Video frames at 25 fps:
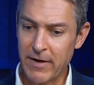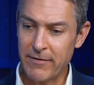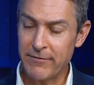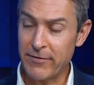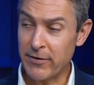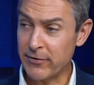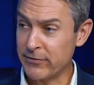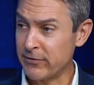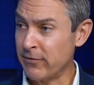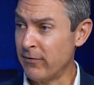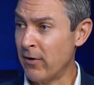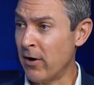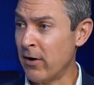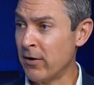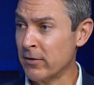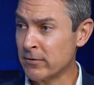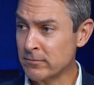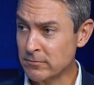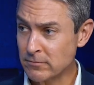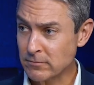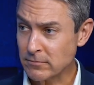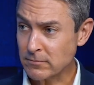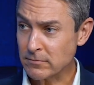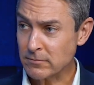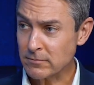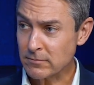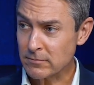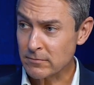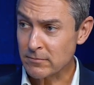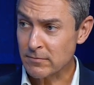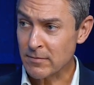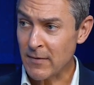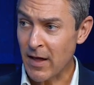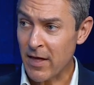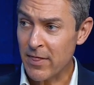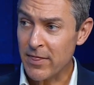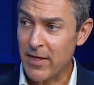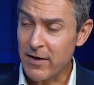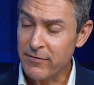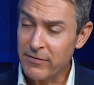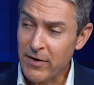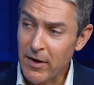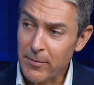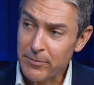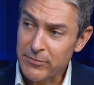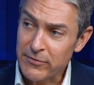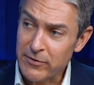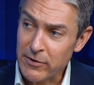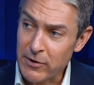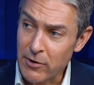First of all, they've
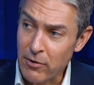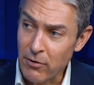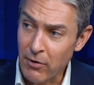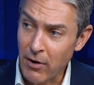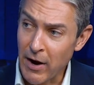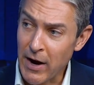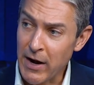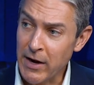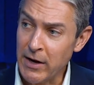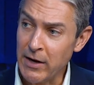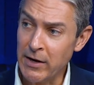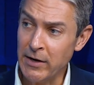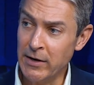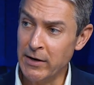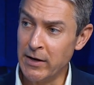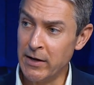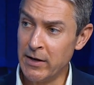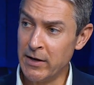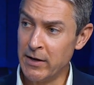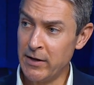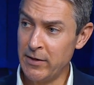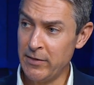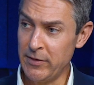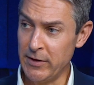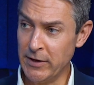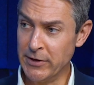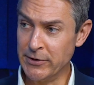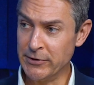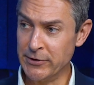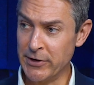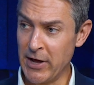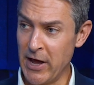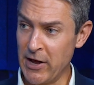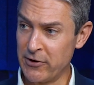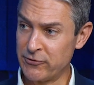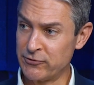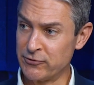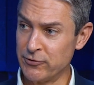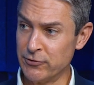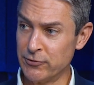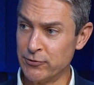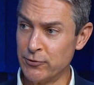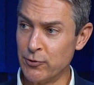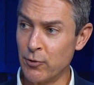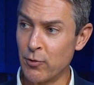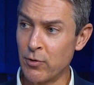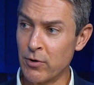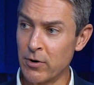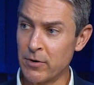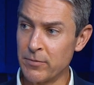helped degrade the international
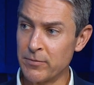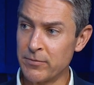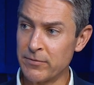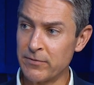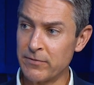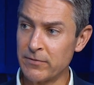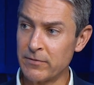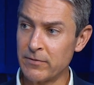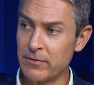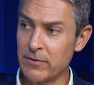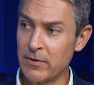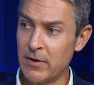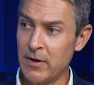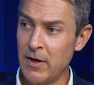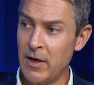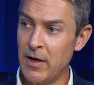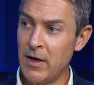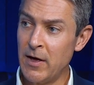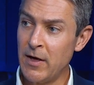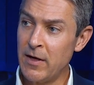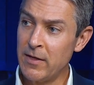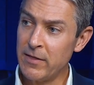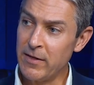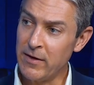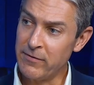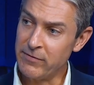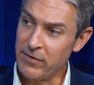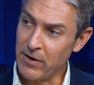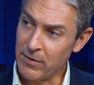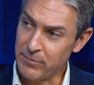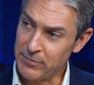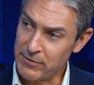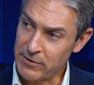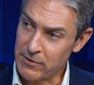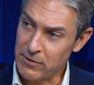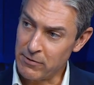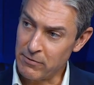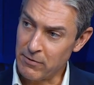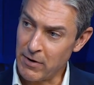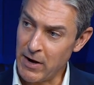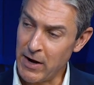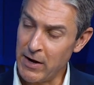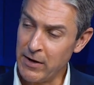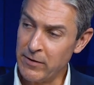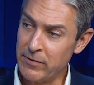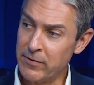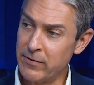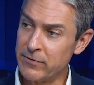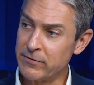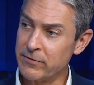norms. They've helped
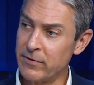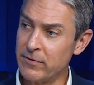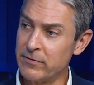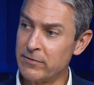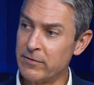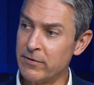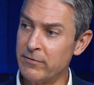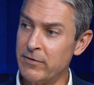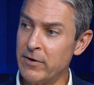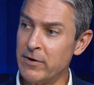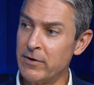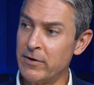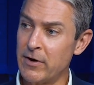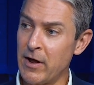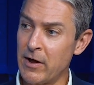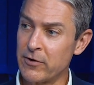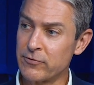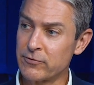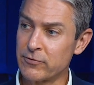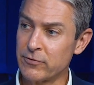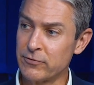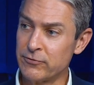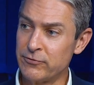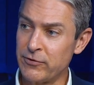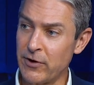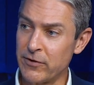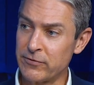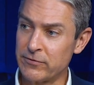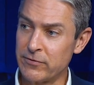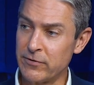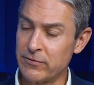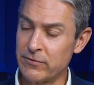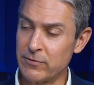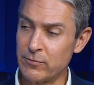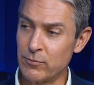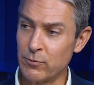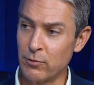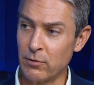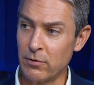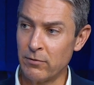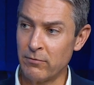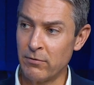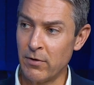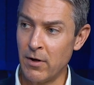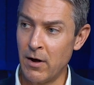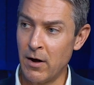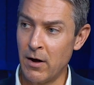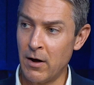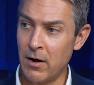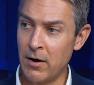degrade the sense of international justice and rule
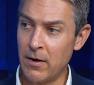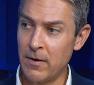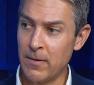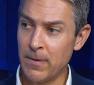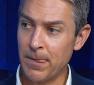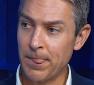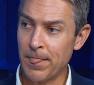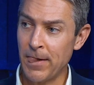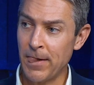of law.